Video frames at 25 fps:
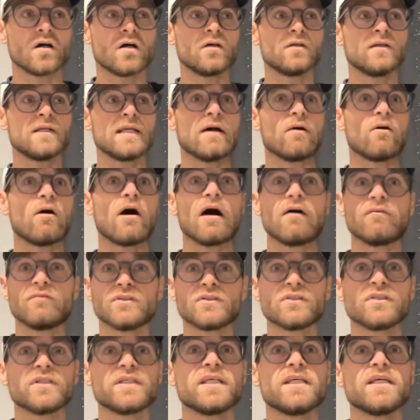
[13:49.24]
Now,
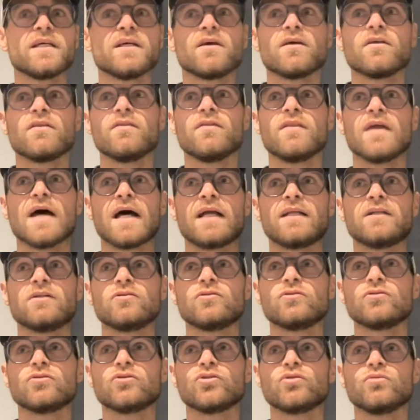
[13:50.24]
obviously,
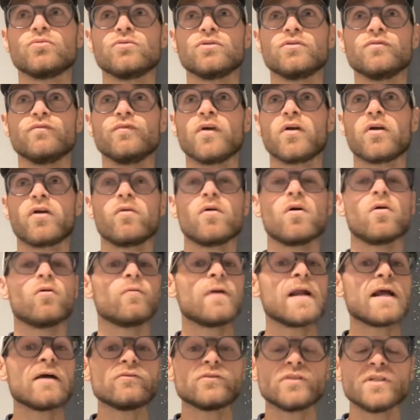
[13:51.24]
that shoe is very well
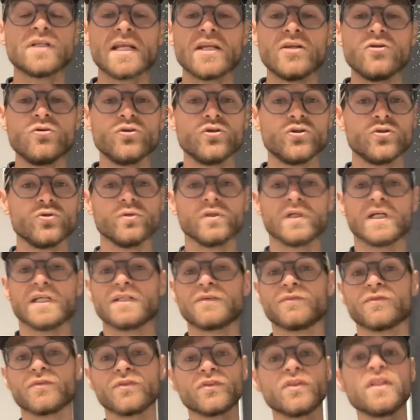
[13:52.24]
rounded and you can do a lot of
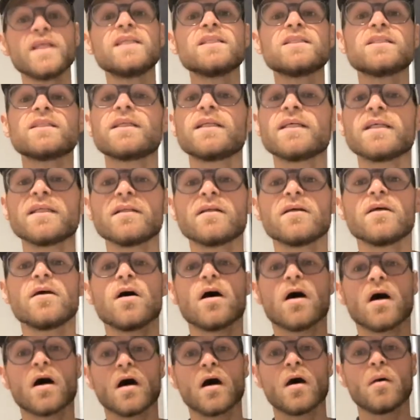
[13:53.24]
different things in it.
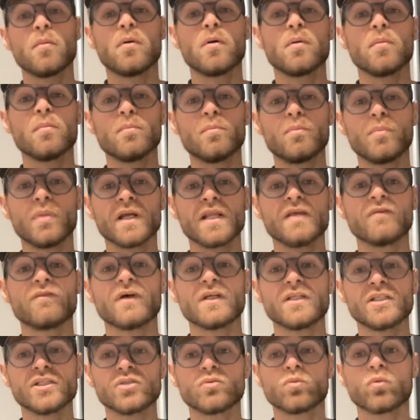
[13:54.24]
But if I
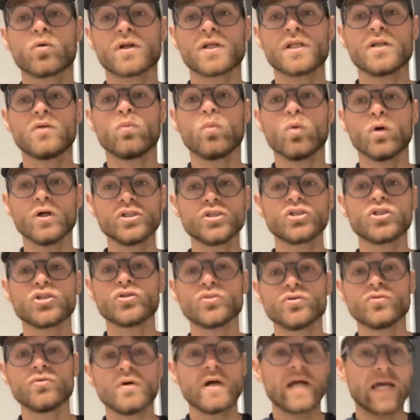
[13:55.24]
just wanted one
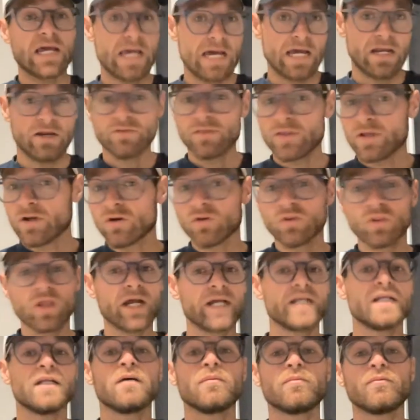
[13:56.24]
shoe out of their
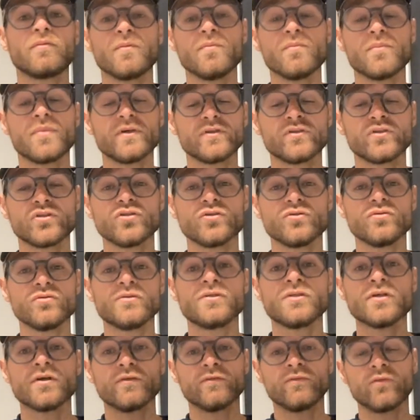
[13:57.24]
lineup of best
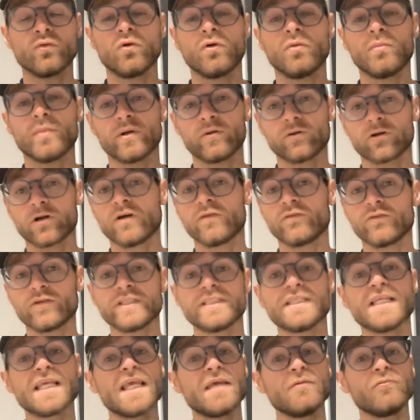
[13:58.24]
shoes for my
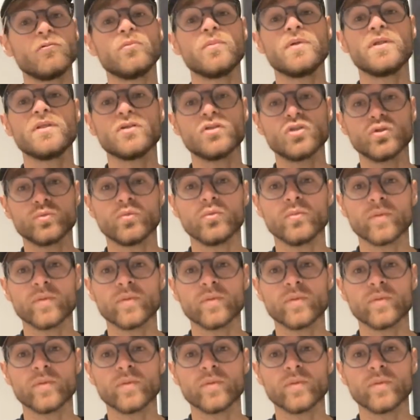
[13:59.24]
recoveries, it would be the Super